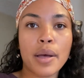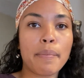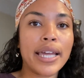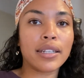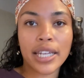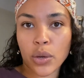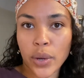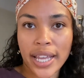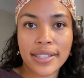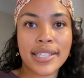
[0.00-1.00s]
my
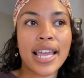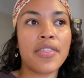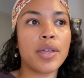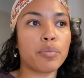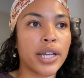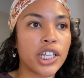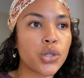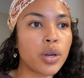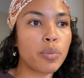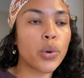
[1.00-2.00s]
liquids and then bring it
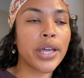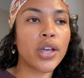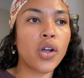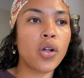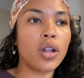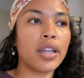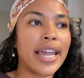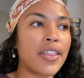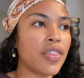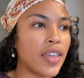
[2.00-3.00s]
to a boil, let
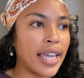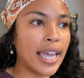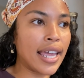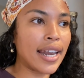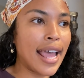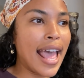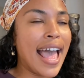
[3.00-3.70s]
it thicken,